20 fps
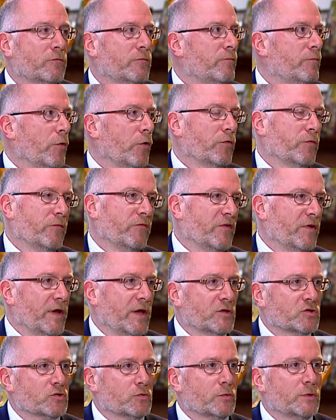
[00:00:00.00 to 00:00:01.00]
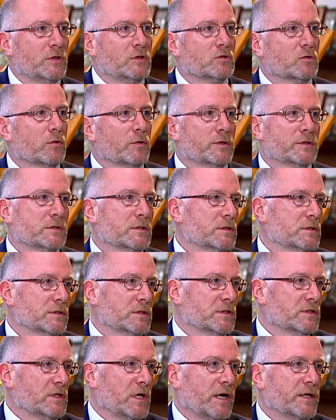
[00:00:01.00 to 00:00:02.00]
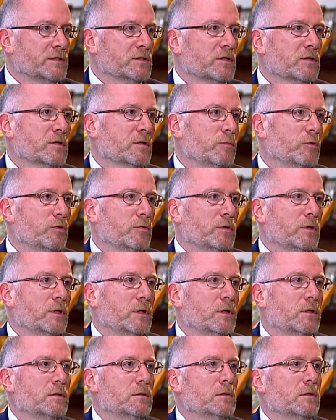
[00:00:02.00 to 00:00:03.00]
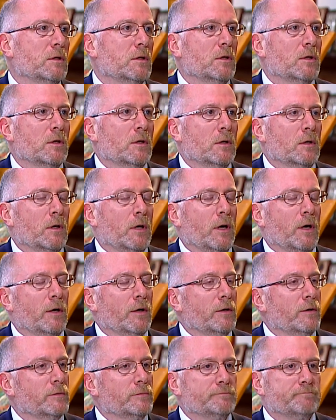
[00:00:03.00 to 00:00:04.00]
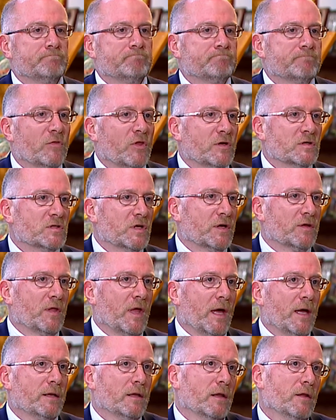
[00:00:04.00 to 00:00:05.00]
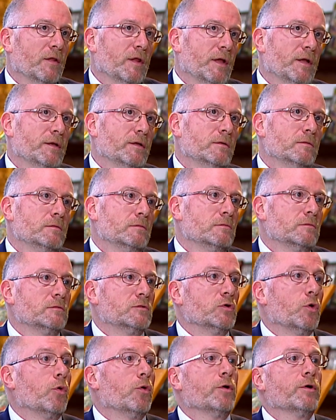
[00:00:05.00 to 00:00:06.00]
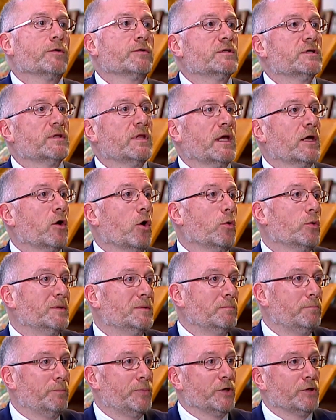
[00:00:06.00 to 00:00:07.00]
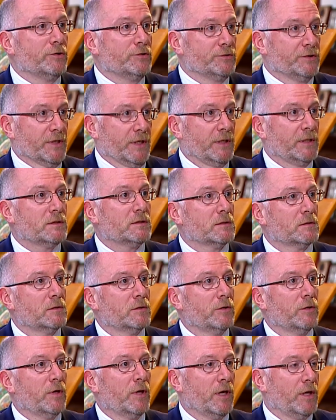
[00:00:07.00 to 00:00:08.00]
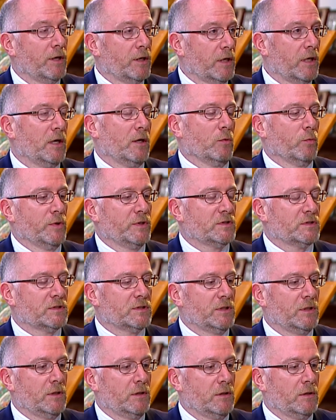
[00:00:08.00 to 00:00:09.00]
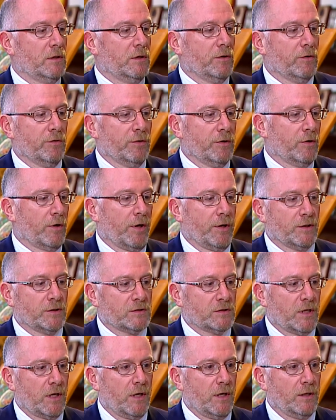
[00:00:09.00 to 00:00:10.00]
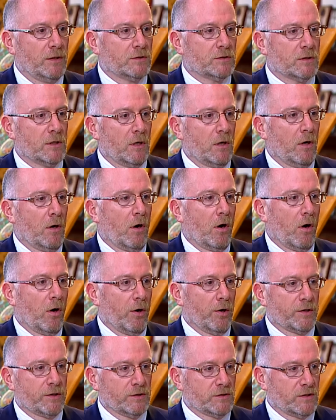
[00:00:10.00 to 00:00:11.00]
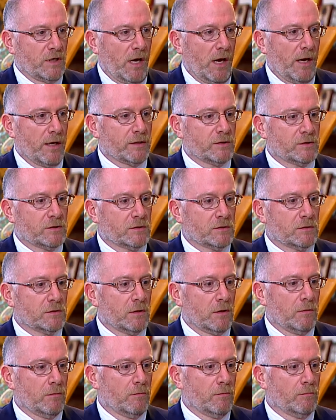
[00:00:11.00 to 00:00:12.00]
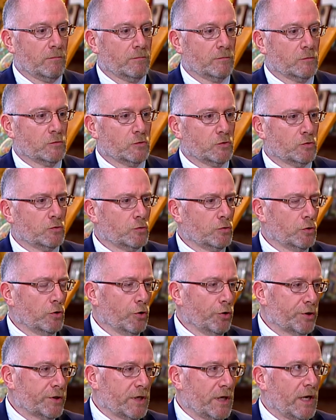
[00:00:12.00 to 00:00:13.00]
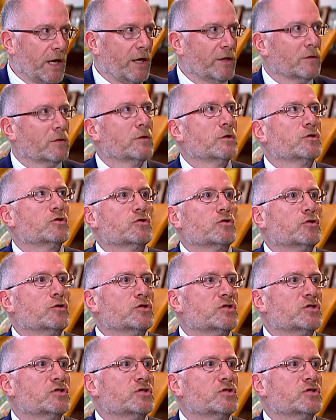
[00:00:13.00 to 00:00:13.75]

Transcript: both the financial resources, the size of the community, Um, things like that, and then, or did they go and build it? And again, we see here in the United States, architects looking at the, the